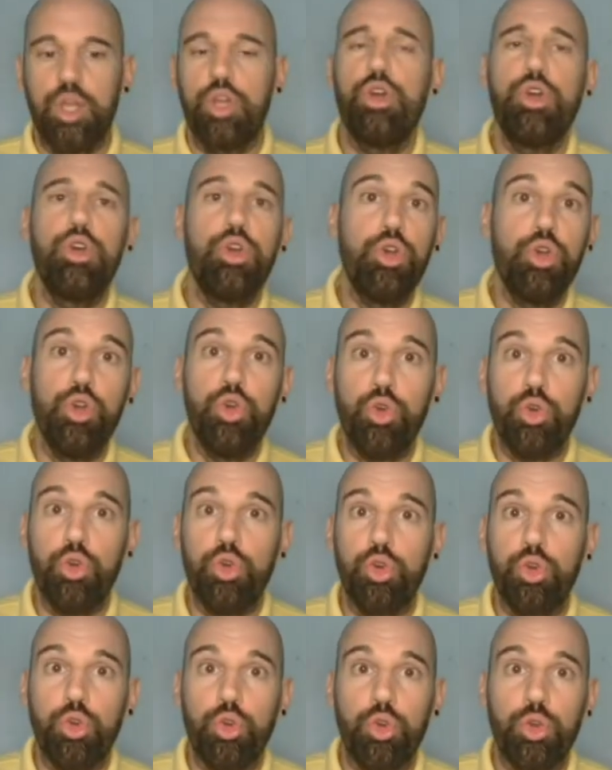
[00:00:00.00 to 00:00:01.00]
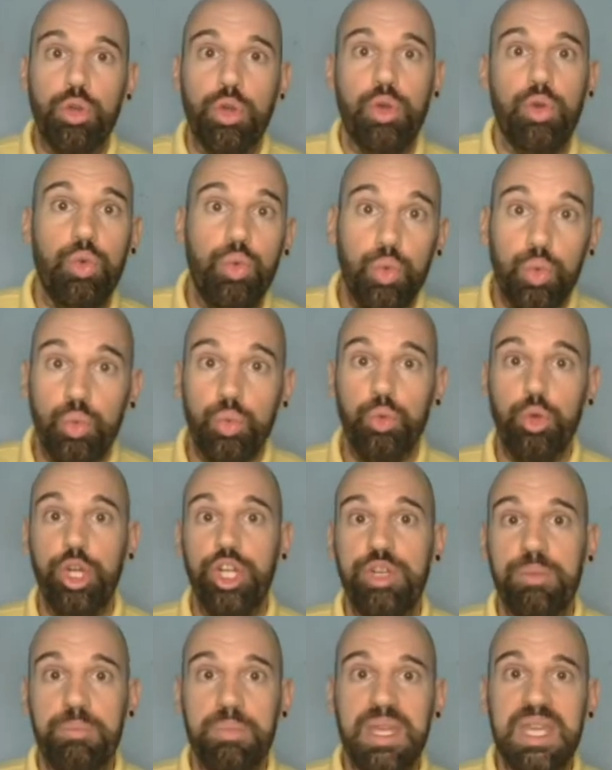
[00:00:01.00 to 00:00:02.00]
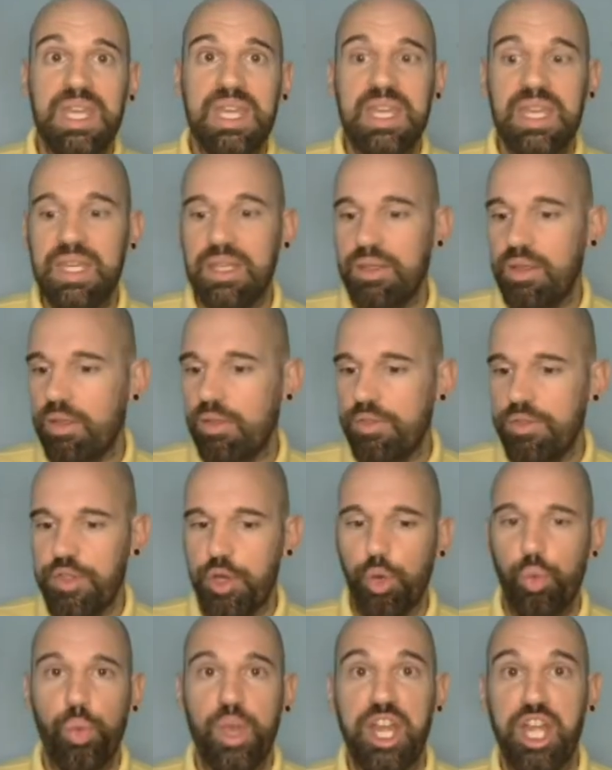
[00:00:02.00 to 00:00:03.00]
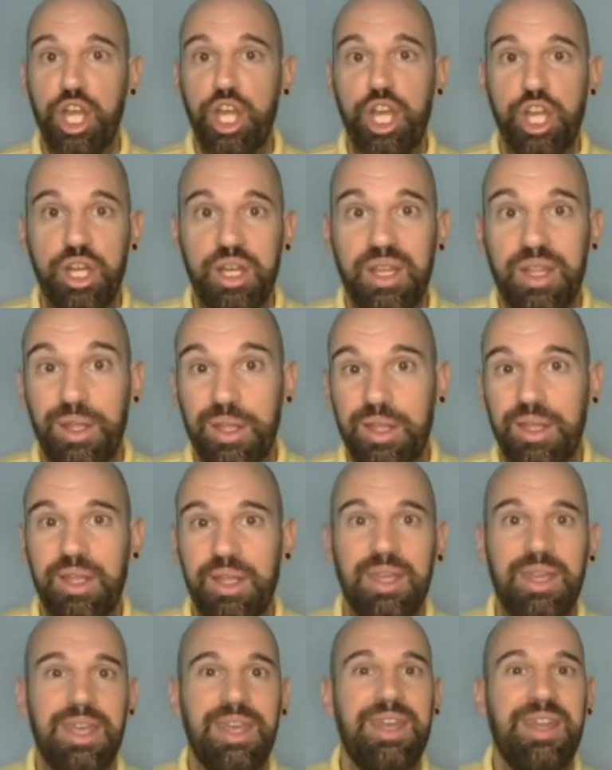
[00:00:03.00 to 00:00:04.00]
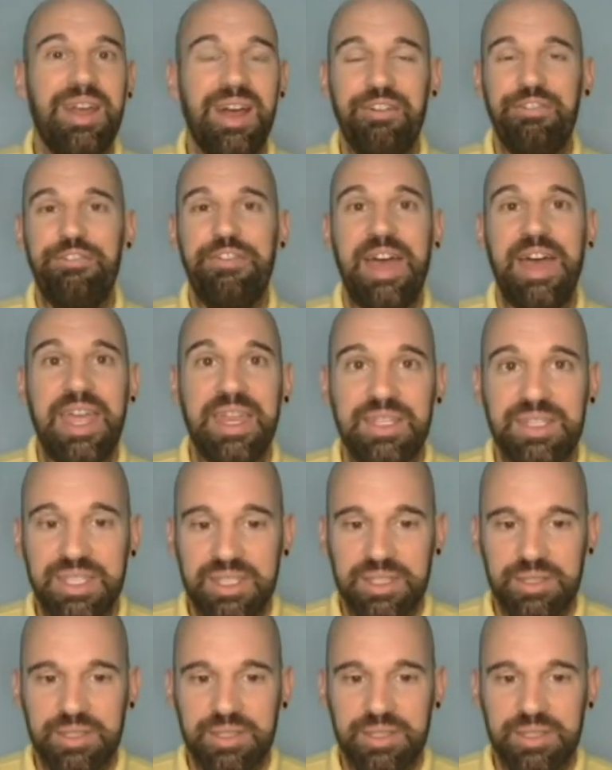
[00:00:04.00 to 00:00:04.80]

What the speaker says: who would be the winner in a fight